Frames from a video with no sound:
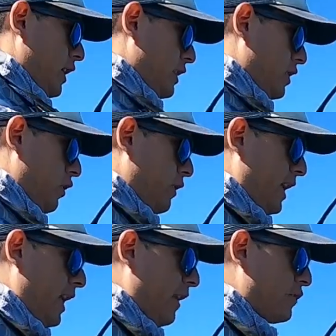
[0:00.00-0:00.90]
It's an
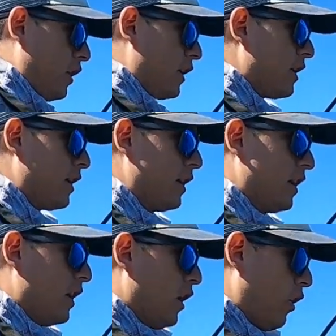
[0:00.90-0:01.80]
okay gaff shot.
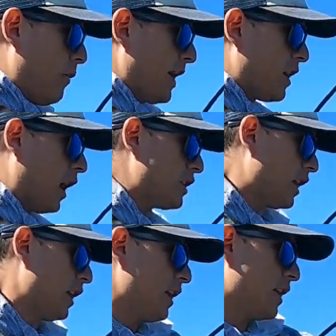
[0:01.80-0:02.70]
Oh my gosh,
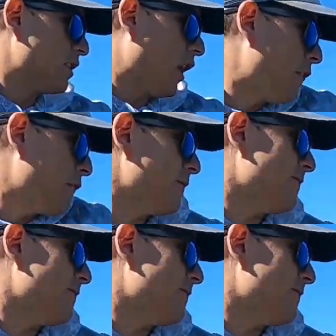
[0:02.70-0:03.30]
he's out.